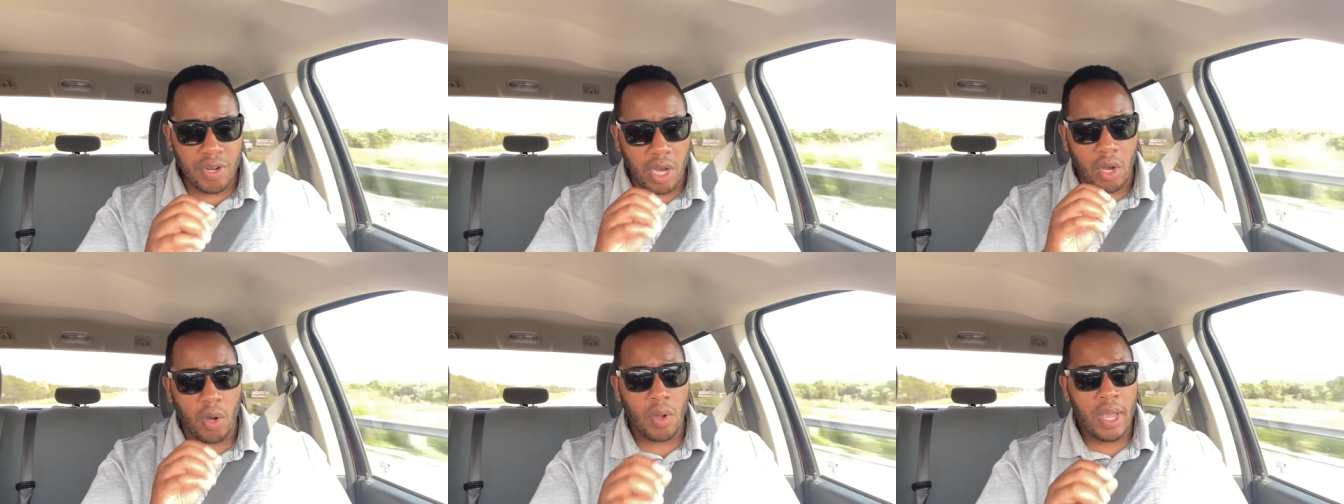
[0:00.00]
You
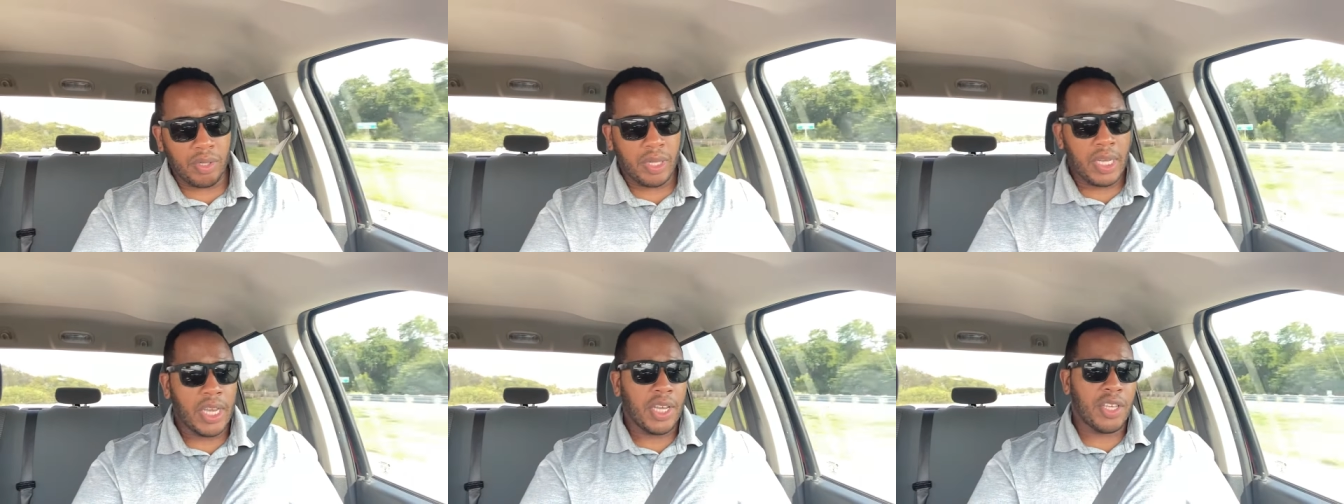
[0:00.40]
know,
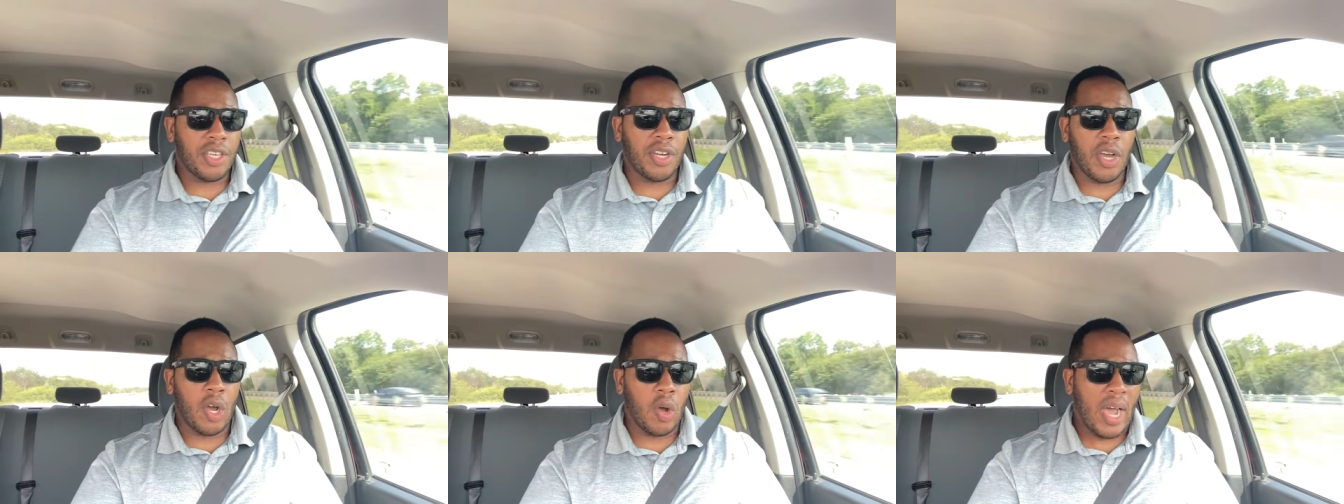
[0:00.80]

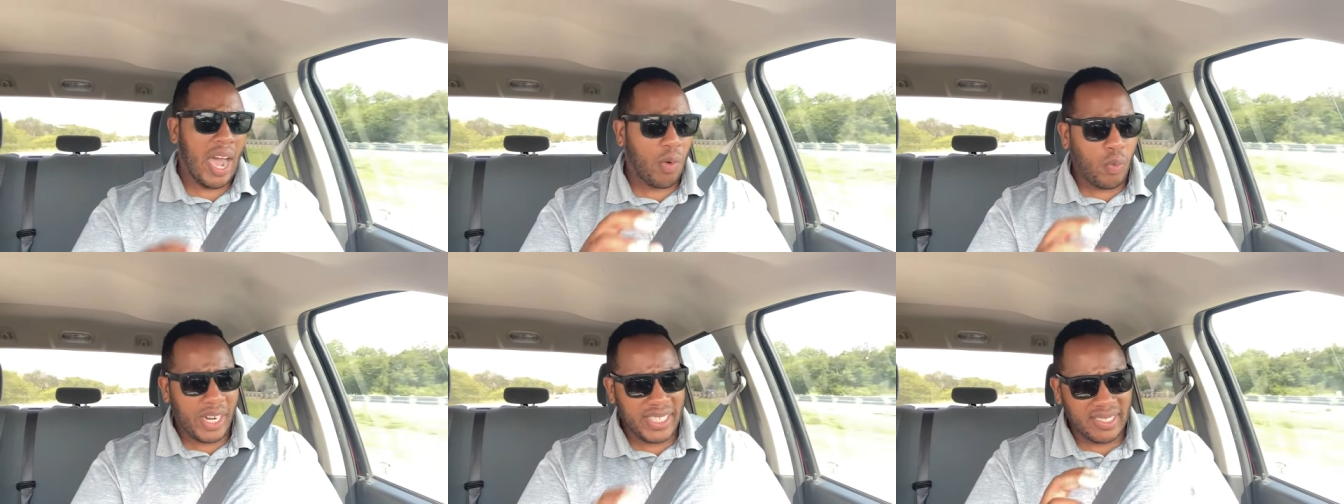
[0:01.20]
you know,
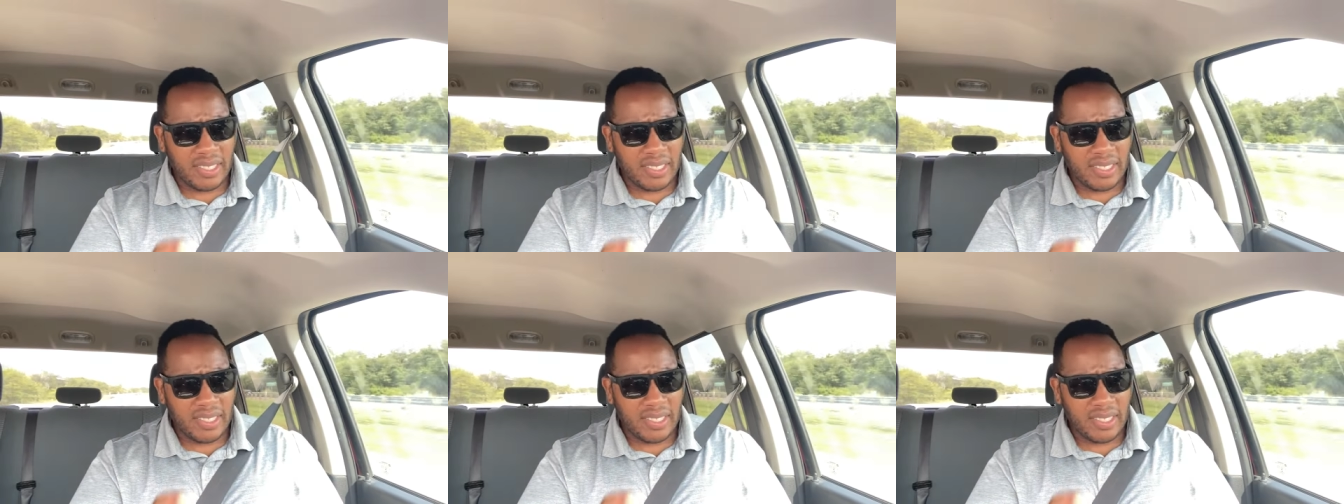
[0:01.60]
I wish